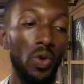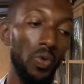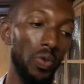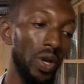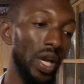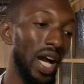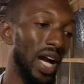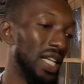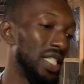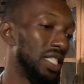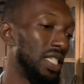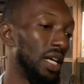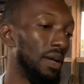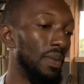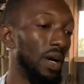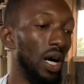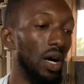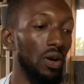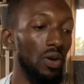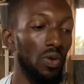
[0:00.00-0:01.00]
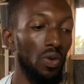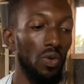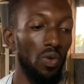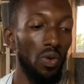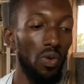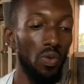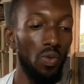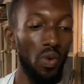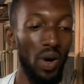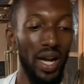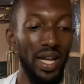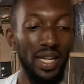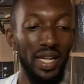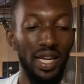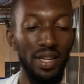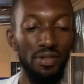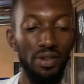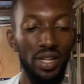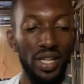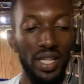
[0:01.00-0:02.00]
We hatched about
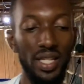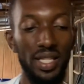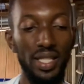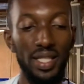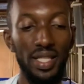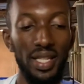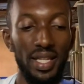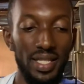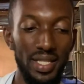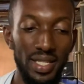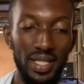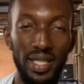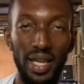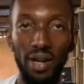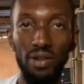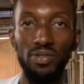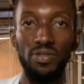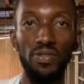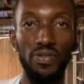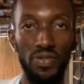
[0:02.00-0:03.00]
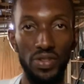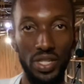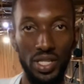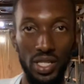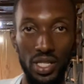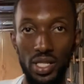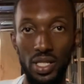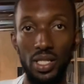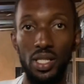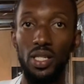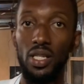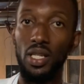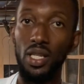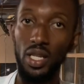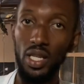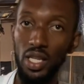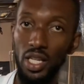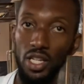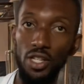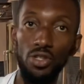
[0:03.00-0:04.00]
130,000 fishes.
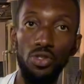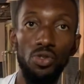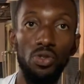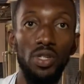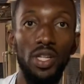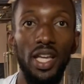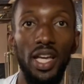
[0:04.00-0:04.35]
He took the